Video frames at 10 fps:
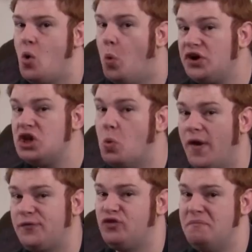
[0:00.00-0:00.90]
What do you
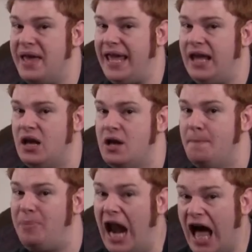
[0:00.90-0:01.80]
want from me?
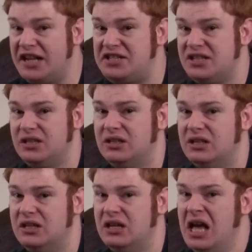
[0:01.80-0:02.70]
Blood?
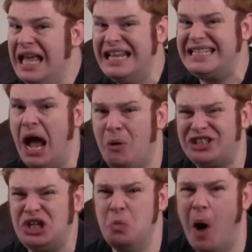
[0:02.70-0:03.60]
Is that
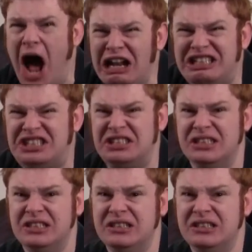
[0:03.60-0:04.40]
what you want?